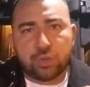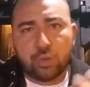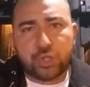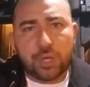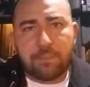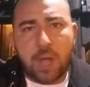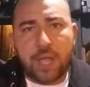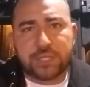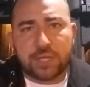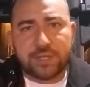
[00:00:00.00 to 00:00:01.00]
lose your
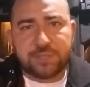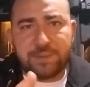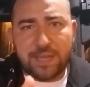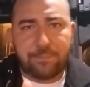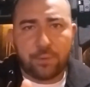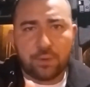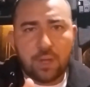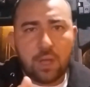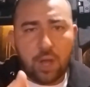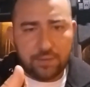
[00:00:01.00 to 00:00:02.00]
minds on these people,
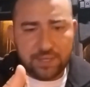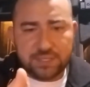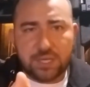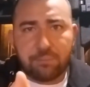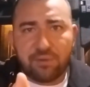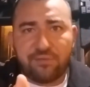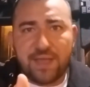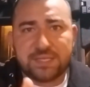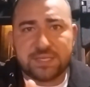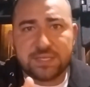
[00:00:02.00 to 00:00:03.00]
on these
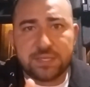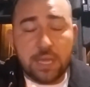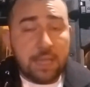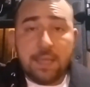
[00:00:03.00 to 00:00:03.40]
professors,